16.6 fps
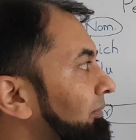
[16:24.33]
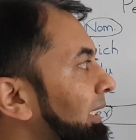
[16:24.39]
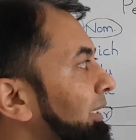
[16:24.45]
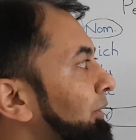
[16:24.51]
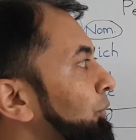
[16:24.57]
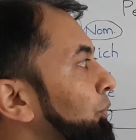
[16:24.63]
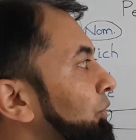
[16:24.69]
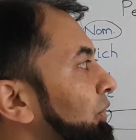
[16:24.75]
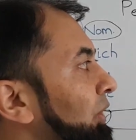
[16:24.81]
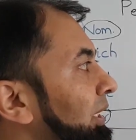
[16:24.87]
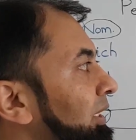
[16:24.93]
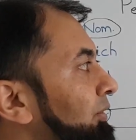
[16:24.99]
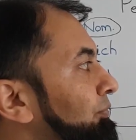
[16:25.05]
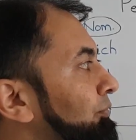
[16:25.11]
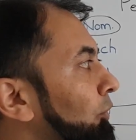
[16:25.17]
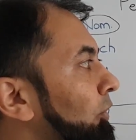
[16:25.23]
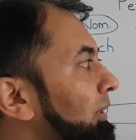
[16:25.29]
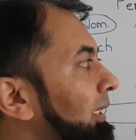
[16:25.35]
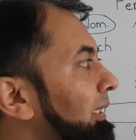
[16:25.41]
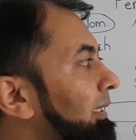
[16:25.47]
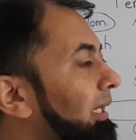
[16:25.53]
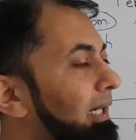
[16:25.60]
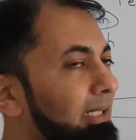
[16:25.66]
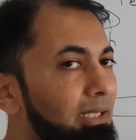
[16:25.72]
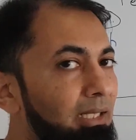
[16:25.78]
then you change for the
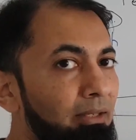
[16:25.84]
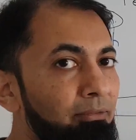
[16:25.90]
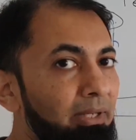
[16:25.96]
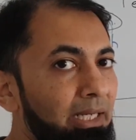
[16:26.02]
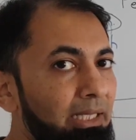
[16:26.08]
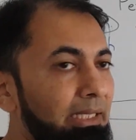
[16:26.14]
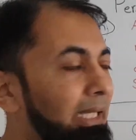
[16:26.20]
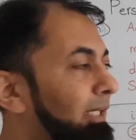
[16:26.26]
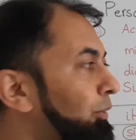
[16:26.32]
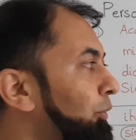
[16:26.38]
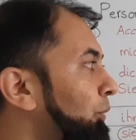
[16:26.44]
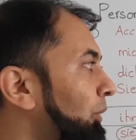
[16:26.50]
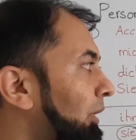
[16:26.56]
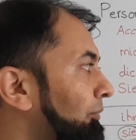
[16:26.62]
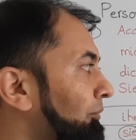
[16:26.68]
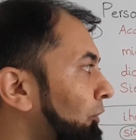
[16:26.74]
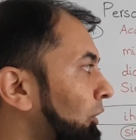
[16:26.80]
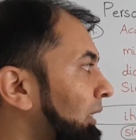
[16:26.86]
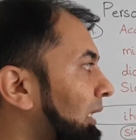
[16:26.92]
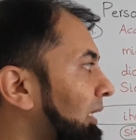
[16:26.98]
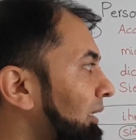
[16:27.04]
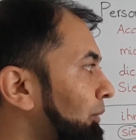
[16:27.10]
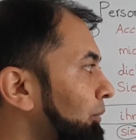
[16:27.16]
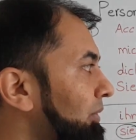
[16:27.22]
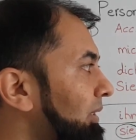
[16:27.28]
dative, and then you for the
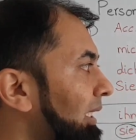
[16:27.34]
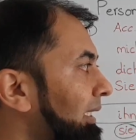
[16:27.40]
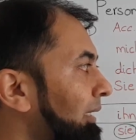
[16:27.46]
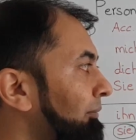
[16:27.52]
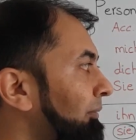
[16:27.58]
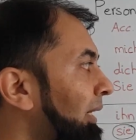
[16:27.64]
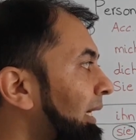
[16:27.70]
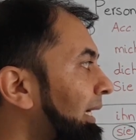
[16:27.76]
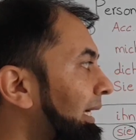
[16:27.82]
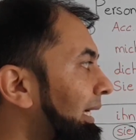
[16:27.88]
accusative,